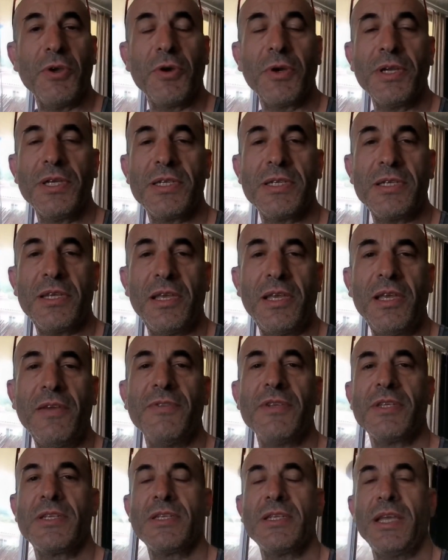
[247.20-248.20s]
I'm Yogi
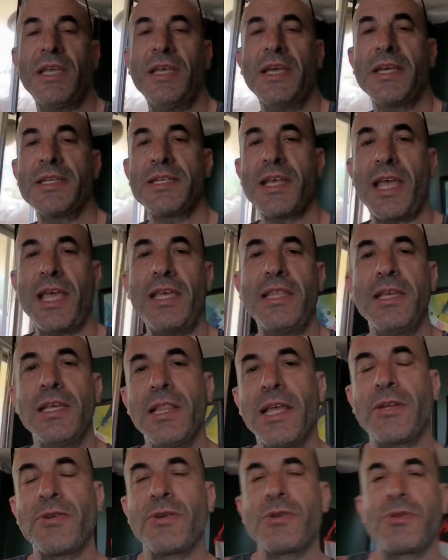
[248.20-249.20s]
Steve. This is ESA,
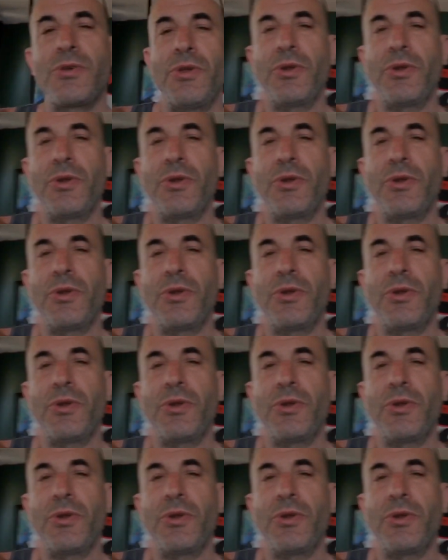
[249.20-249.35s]
the Electric